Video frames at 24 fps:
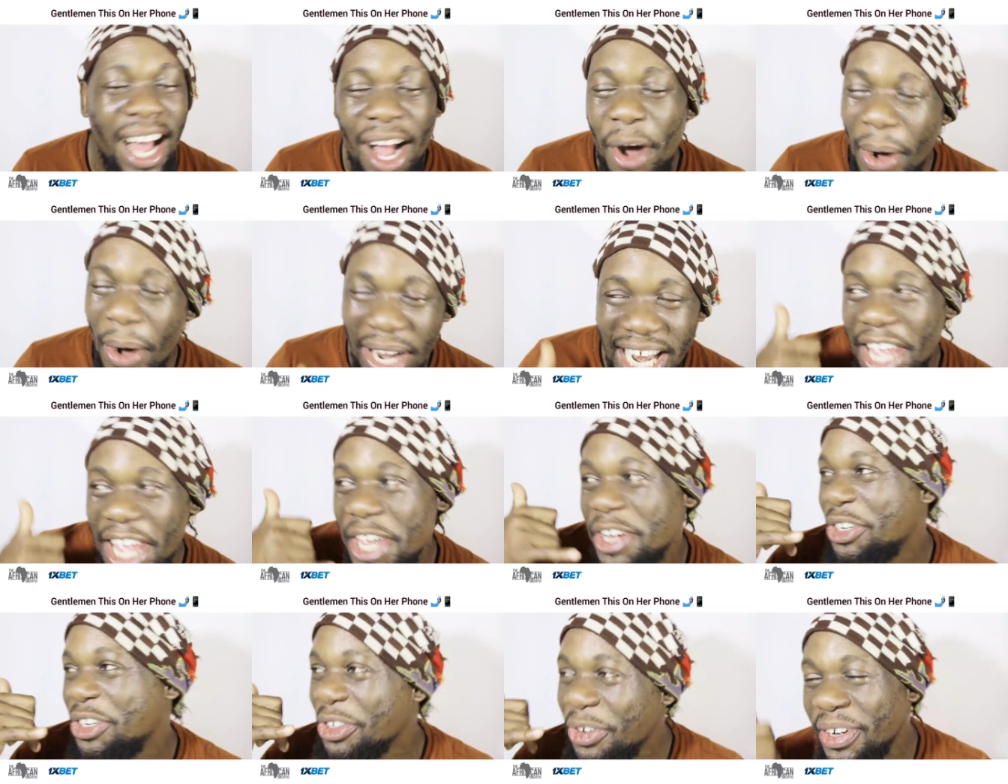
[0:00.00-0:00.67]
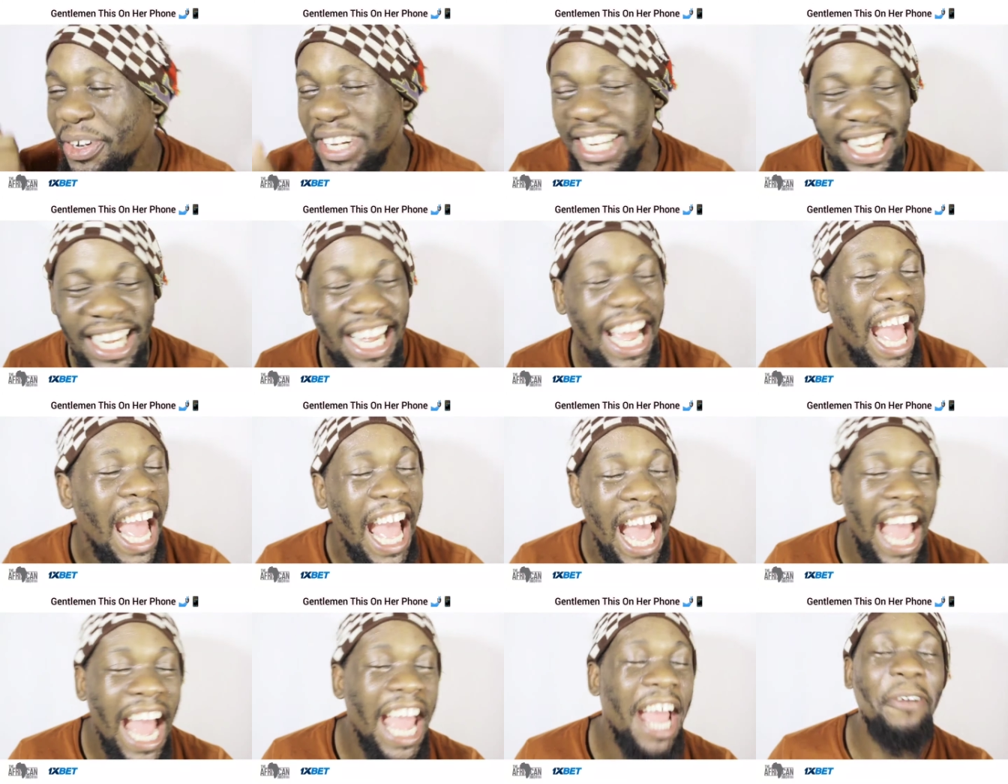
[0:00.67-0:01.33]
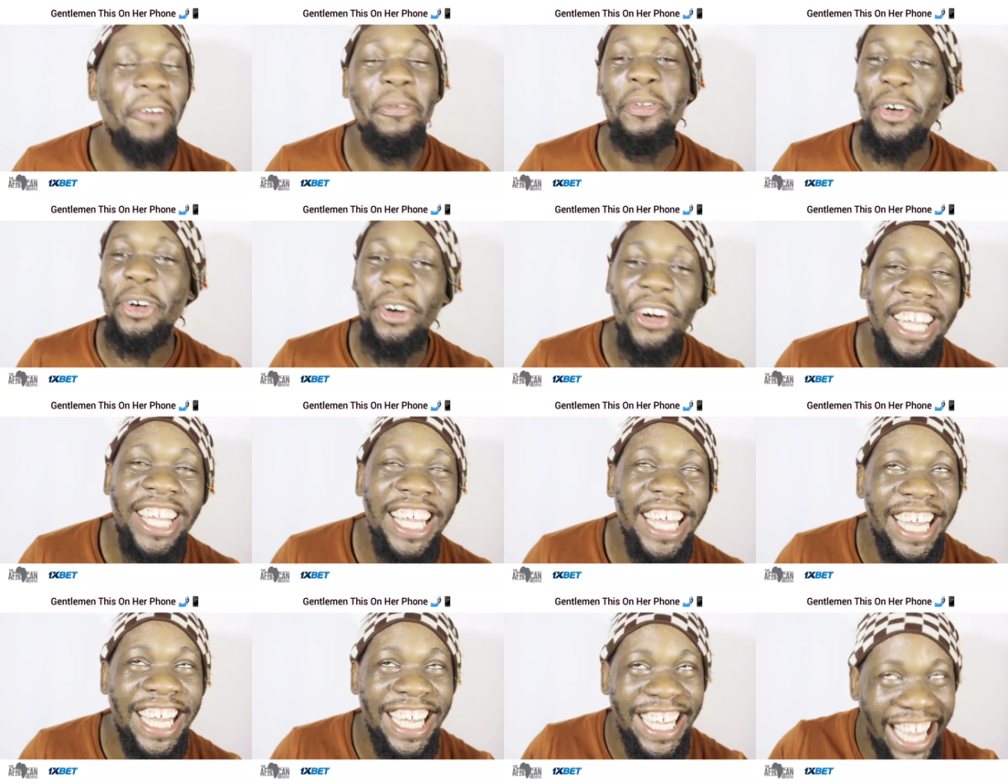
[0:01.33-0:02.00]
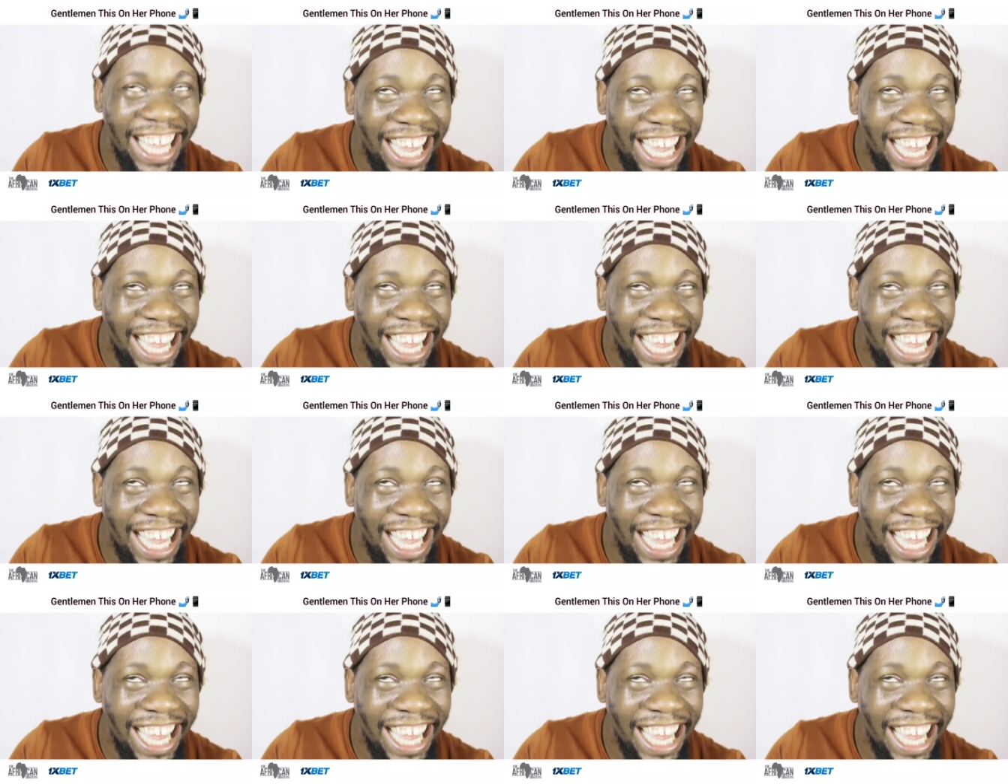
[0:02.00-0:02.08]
what are you doing? I am cooking.